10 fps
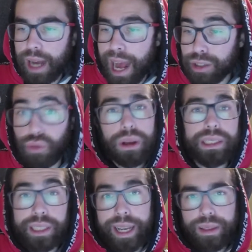as you
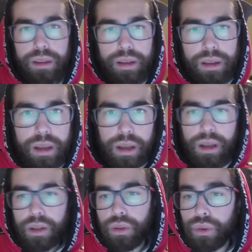ascend,
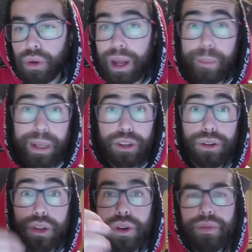you're gonna meet your
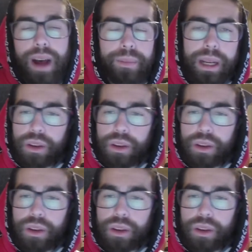soul family.